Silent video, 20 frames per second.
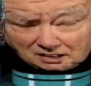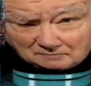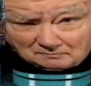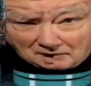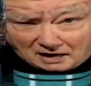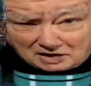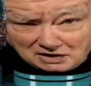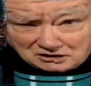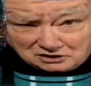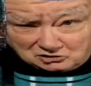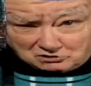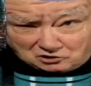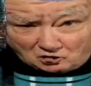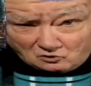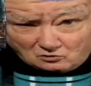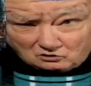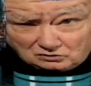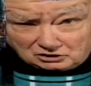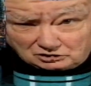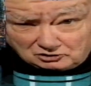My
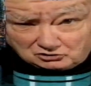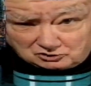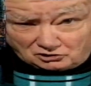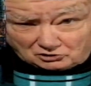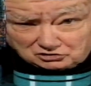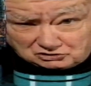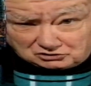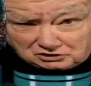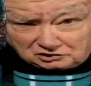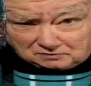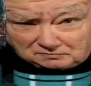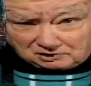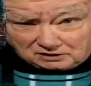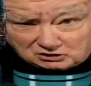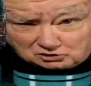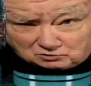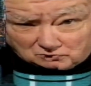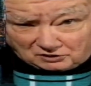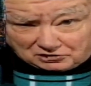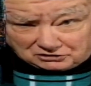golden joystick
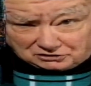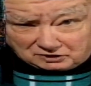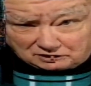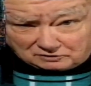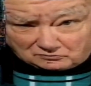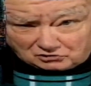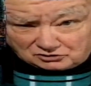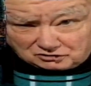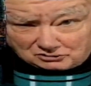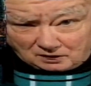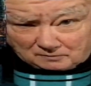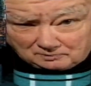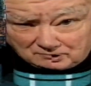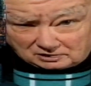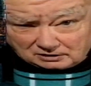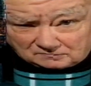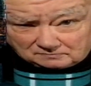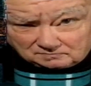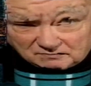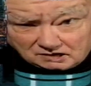is waiting for a
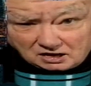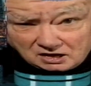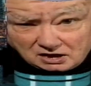champion.